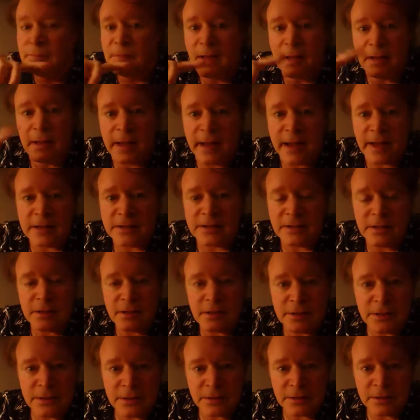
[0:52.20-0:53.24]
last
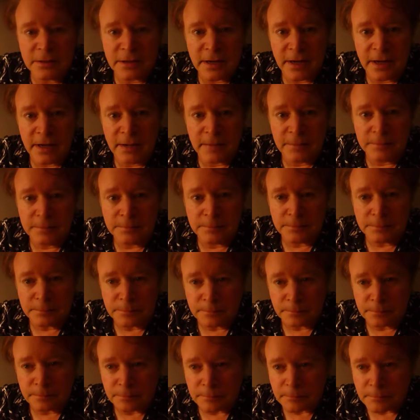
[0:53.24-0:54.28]
Tuesday,
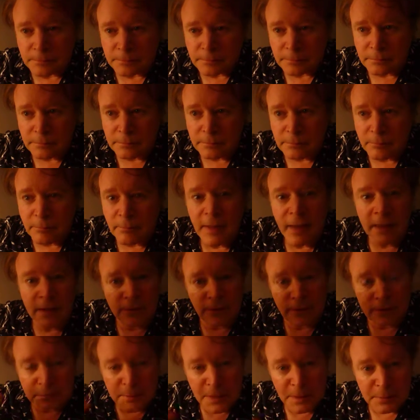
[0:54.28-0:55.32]
it
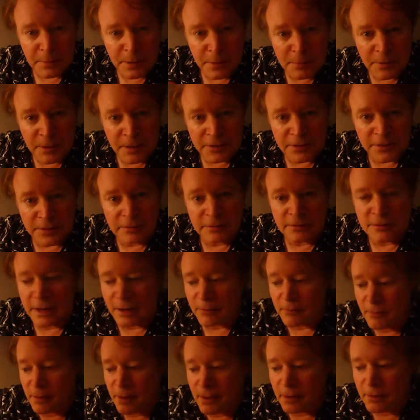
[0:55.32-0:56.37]
lowered my blood pressure. It's
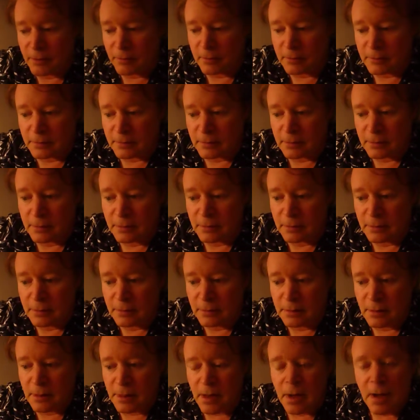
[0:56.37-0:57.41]
like, whoa.
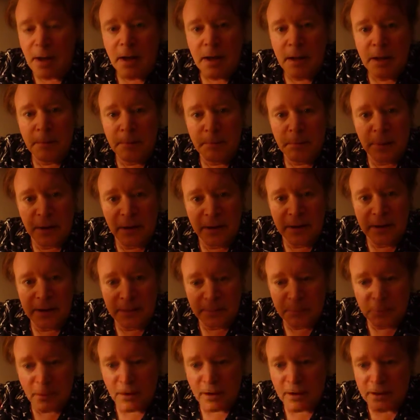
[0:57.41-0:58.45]
But in the
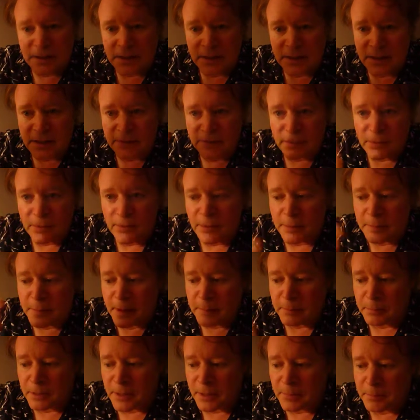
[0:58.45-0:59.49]
process of lowering my
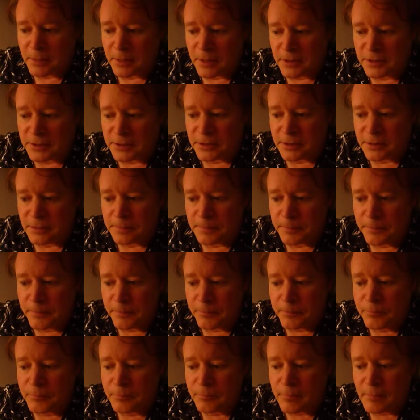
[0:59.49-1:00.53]
blood pressure,
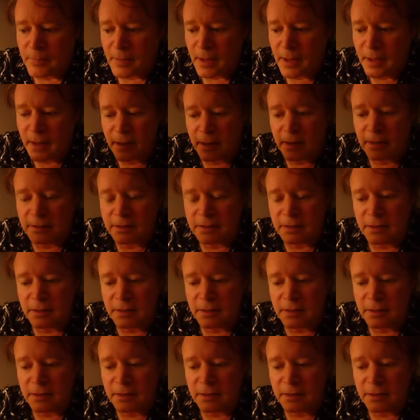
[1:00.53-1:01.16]
it